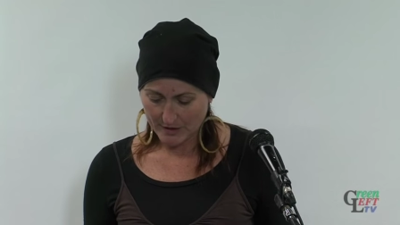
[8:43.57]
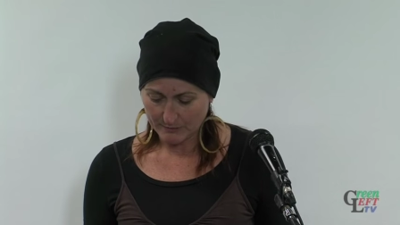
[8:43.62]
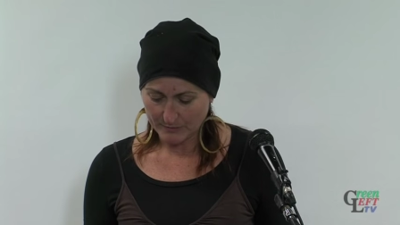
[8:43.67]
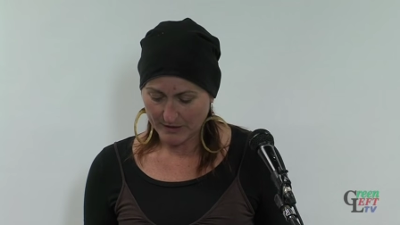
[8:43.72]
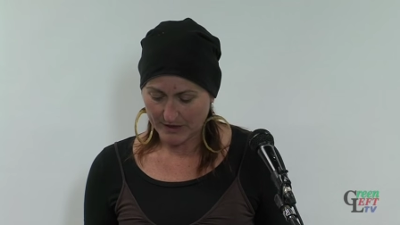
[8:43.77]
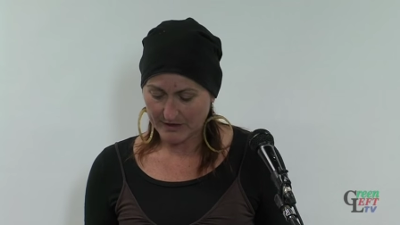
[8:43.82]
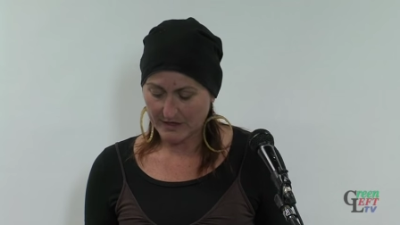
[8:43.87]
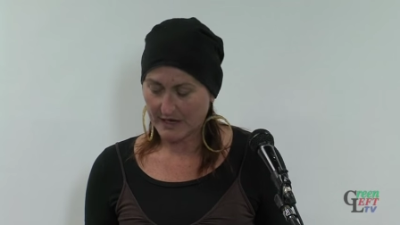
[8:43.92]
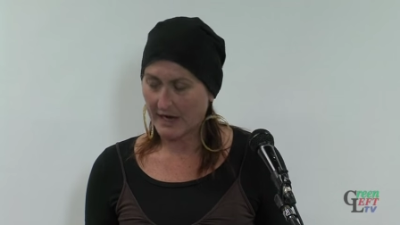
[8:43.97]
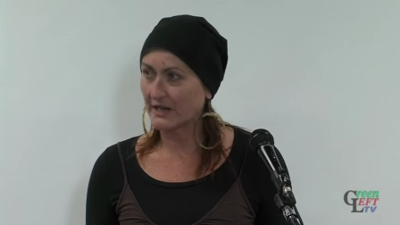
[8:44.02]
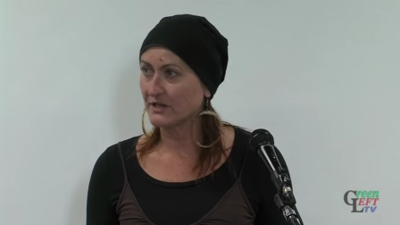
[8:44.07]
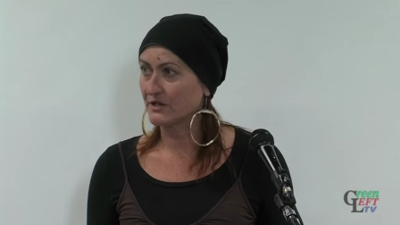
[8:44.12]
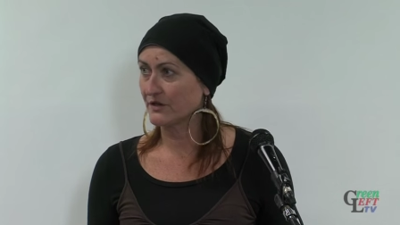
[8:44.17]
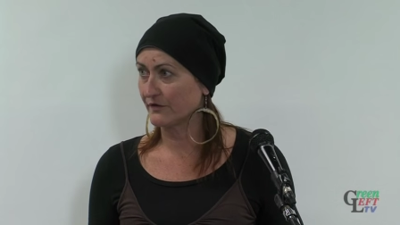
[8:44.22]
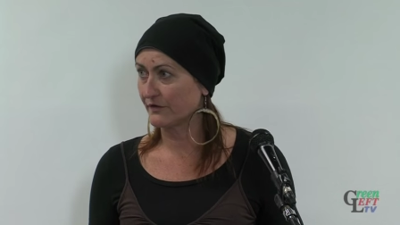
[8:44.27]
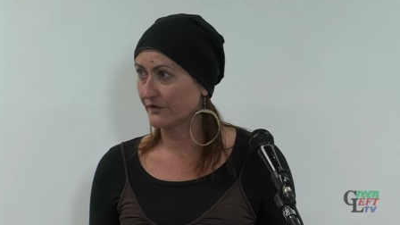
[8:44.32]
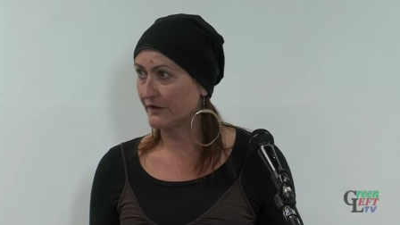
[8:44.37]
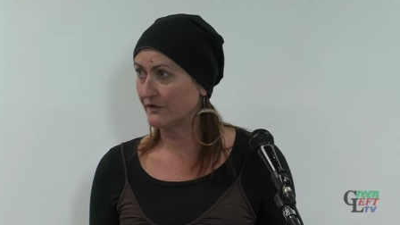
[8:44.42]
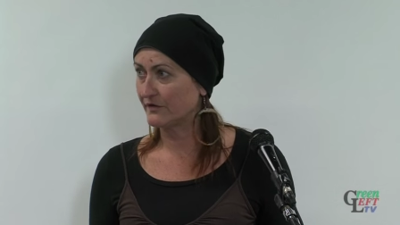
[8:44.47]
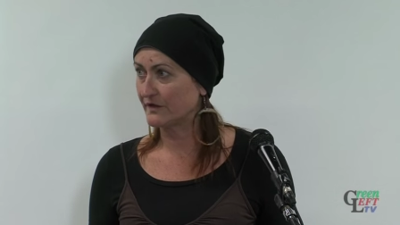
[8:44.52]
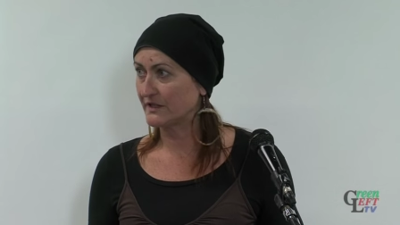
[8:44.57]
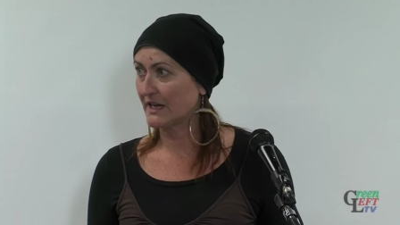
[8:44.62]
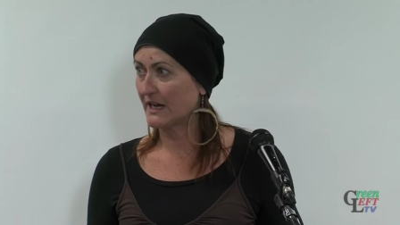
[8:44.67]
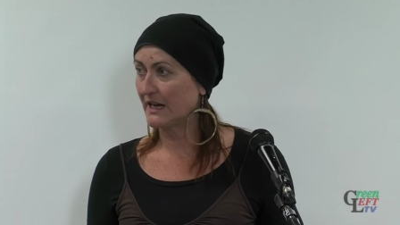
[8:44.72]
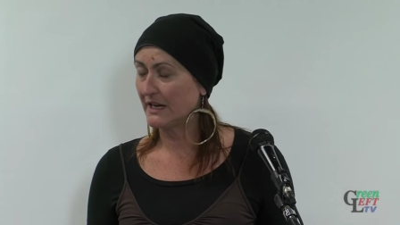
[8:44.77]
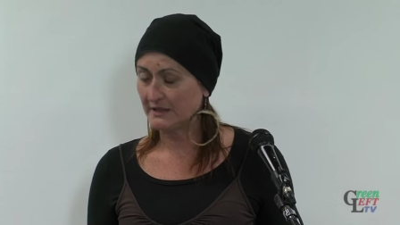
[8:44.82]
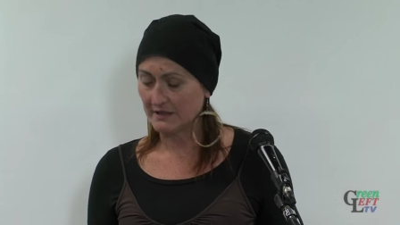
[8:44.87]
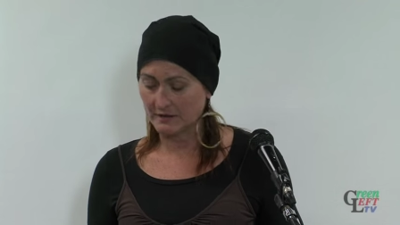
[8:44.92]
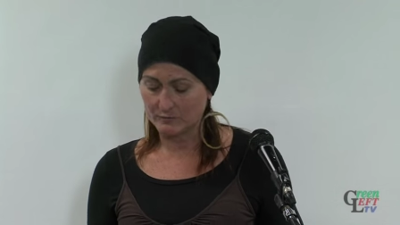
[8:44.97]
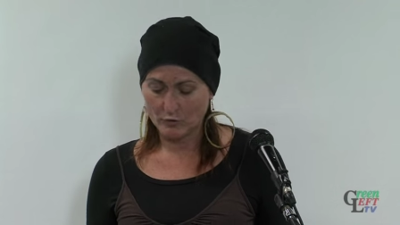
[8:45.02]
by the age of
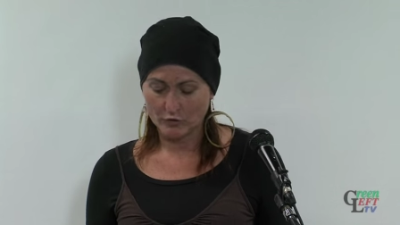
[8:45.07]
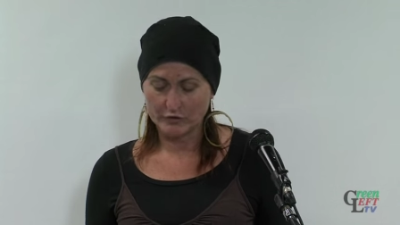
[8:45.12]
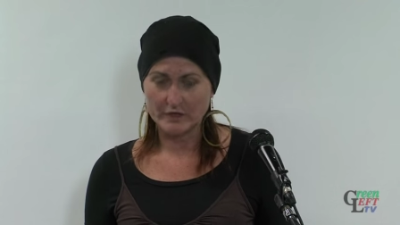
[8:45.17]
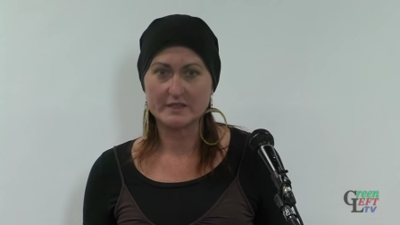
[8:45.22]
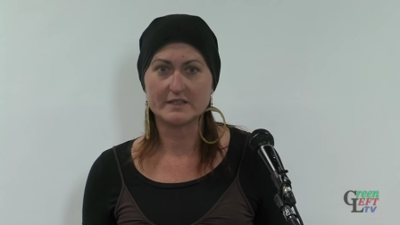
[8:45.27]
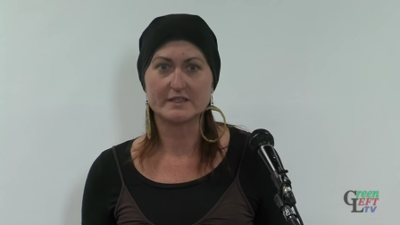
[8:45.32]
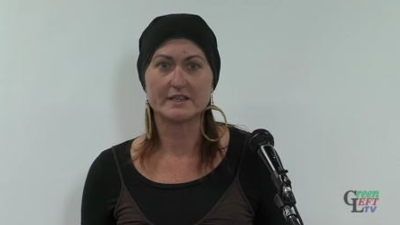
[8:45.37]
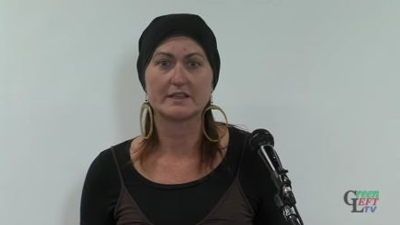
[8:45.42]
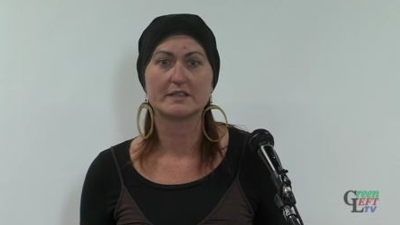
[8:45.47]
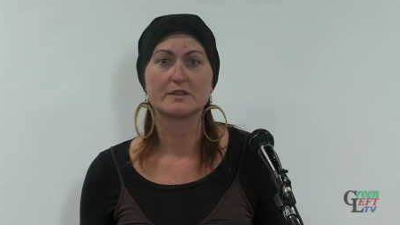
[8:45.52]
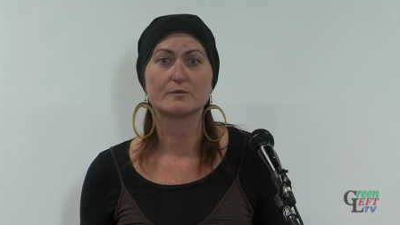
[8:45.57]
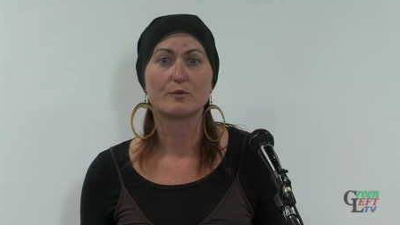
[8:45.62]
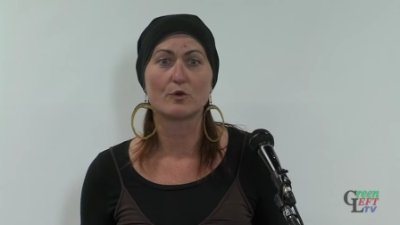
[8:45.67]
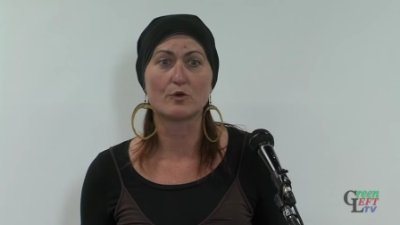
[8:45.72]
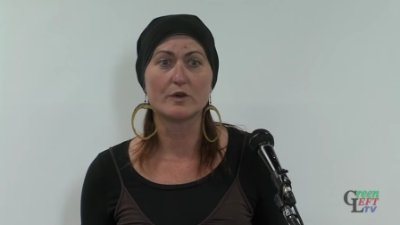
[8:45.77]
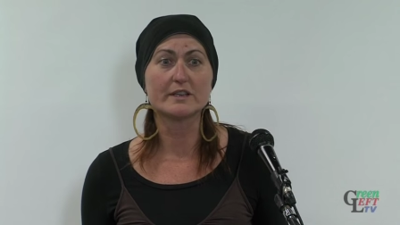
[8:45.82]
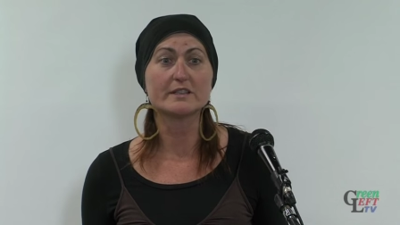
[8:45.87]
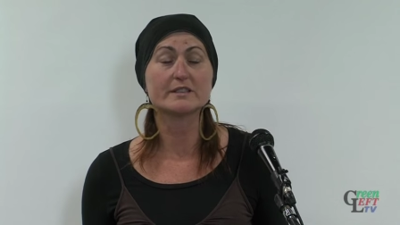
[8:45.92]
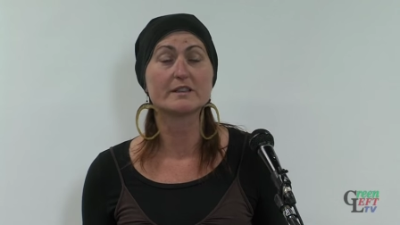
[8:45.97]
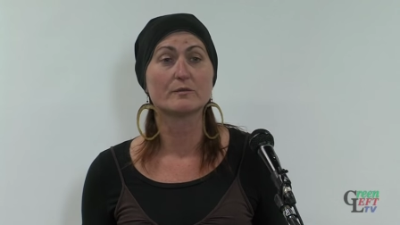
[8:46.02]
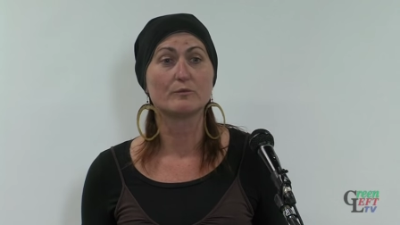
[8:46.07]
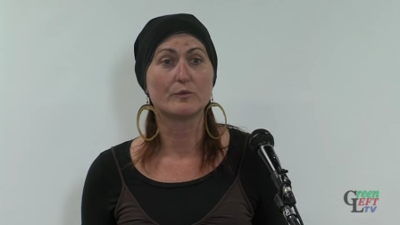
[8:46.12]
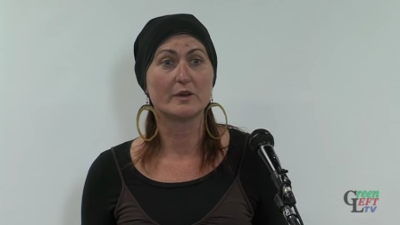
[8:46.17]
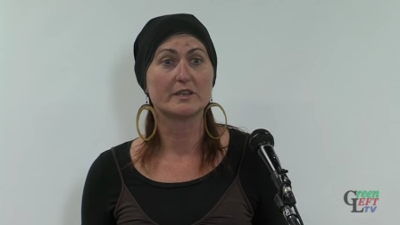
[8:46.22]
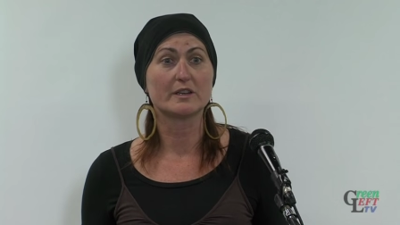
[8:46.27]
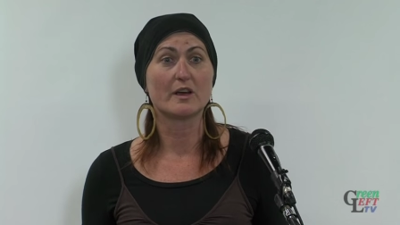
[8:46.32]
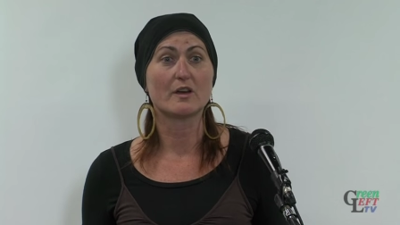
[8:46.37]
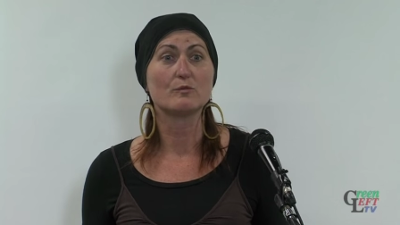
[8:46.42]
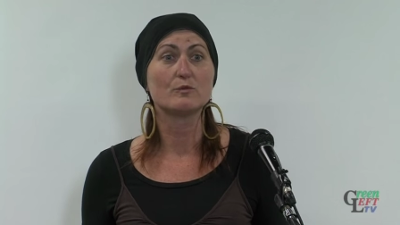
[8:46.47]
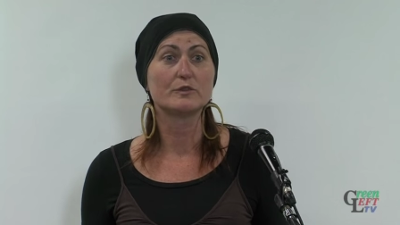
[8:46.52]
15 and one in six boys that we
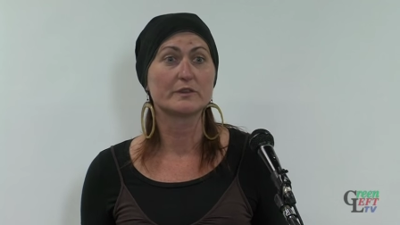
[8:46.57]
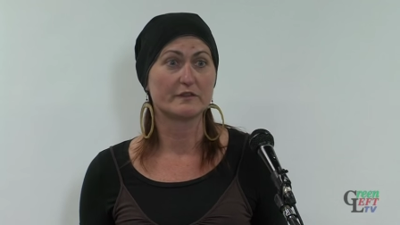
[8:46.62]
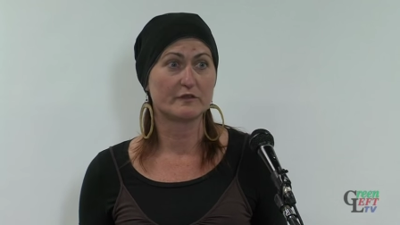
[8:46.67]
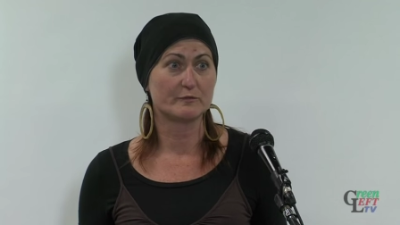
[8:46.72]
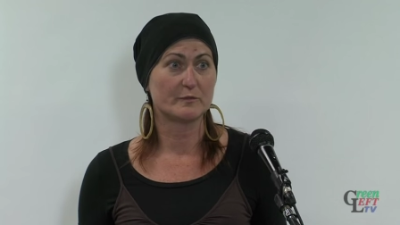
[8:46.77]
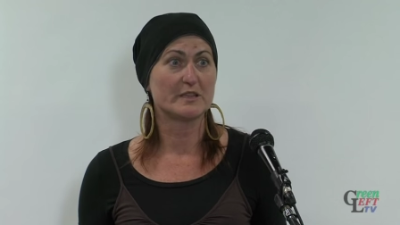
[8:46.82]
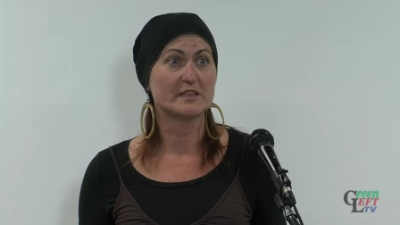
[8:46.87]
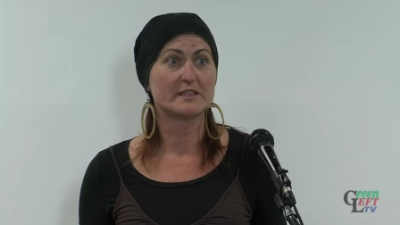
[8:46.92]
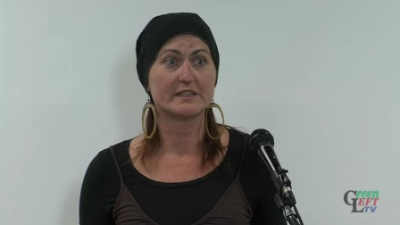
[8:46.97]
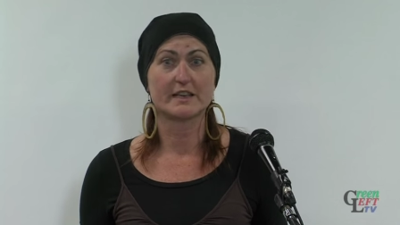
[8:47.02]
know would have been